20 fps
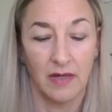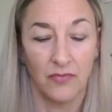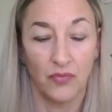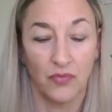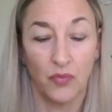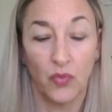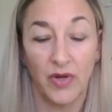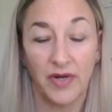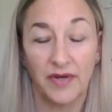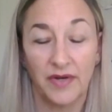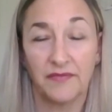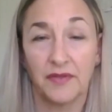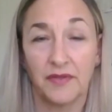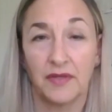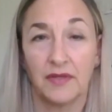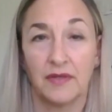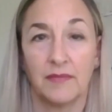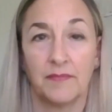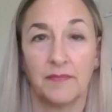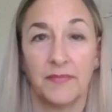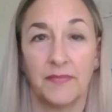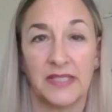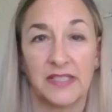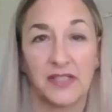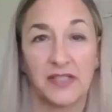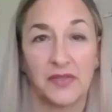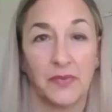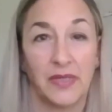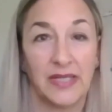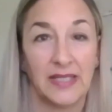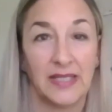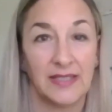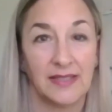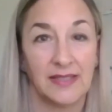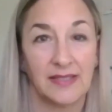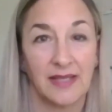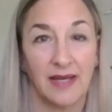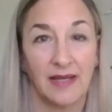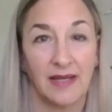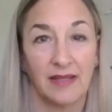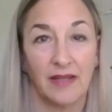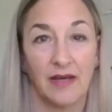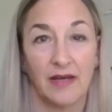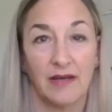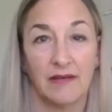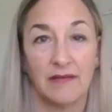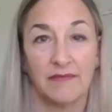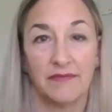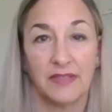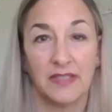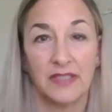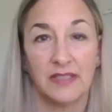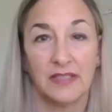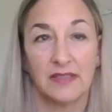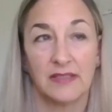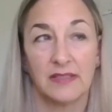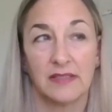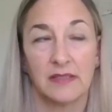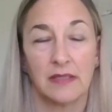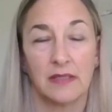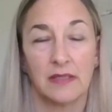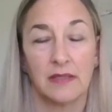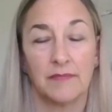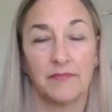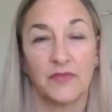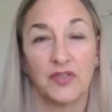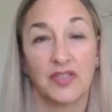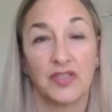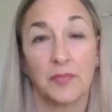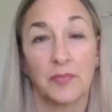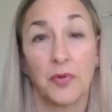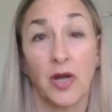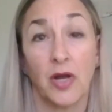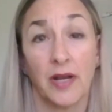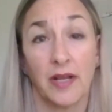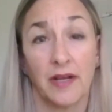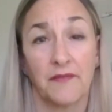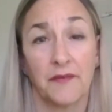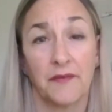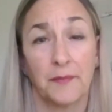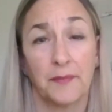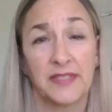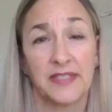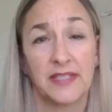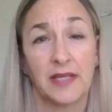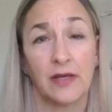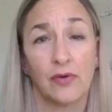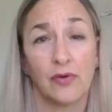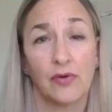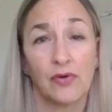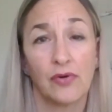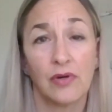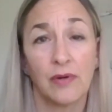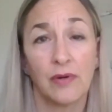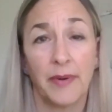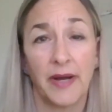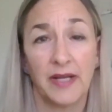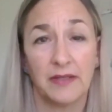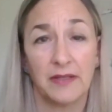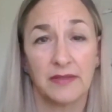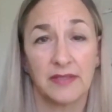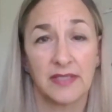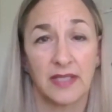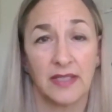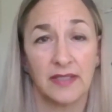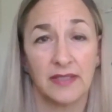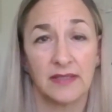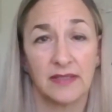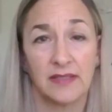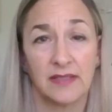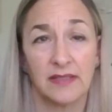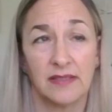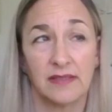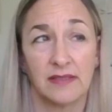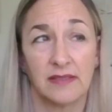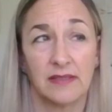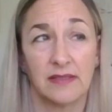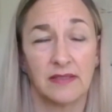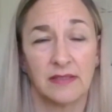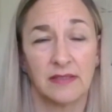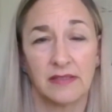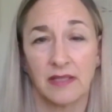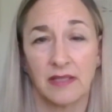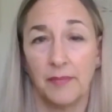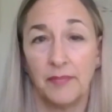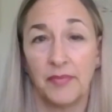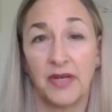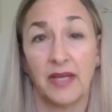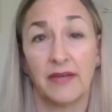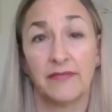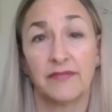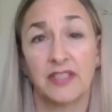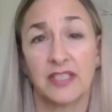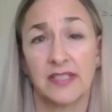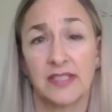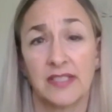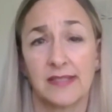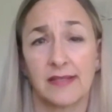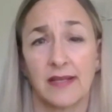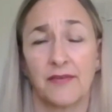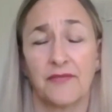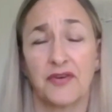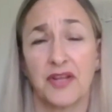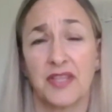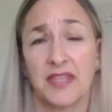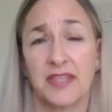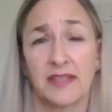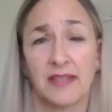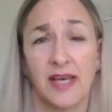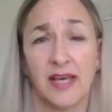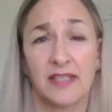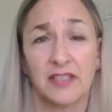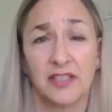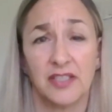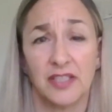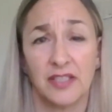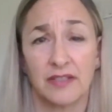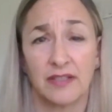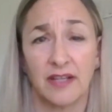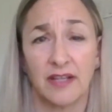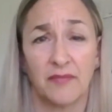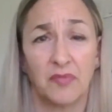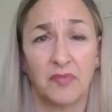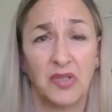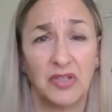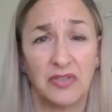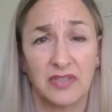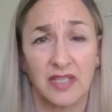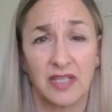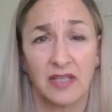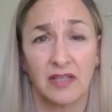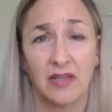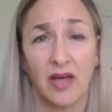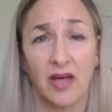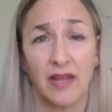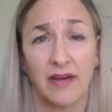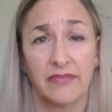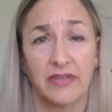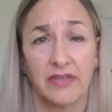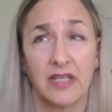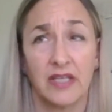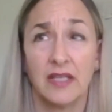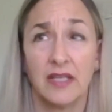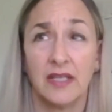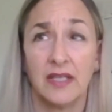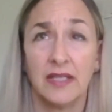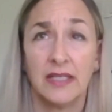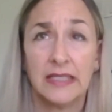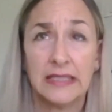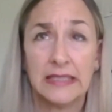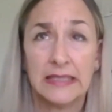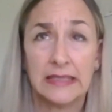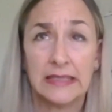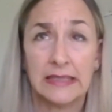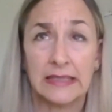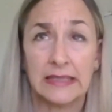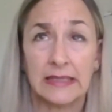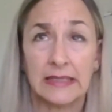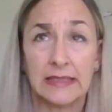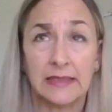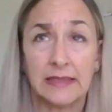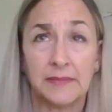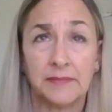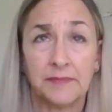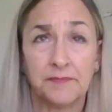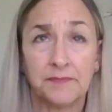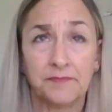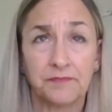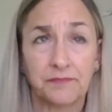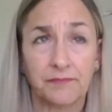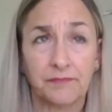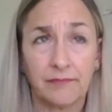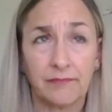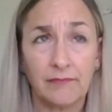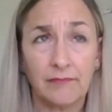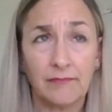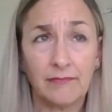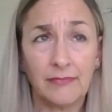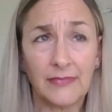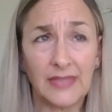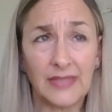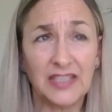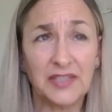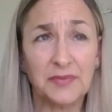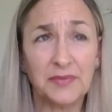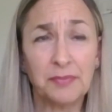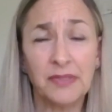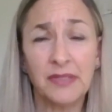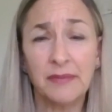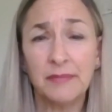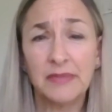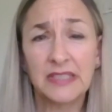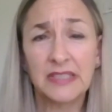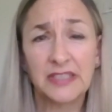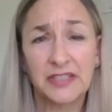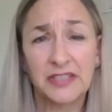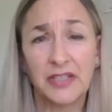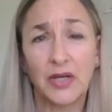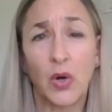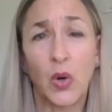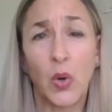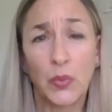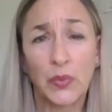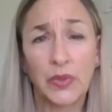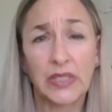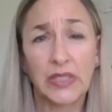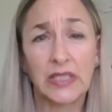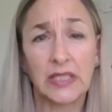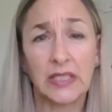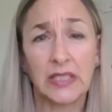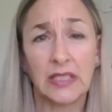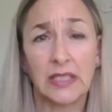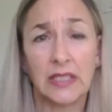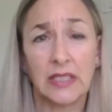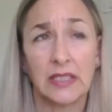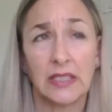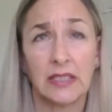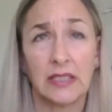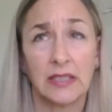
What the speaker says: one of the best ways I love is there's a product from Cellcore Biosciences. It's this company I've just discovered in the last year, and I've been using a lot of it. It's pretty much the only,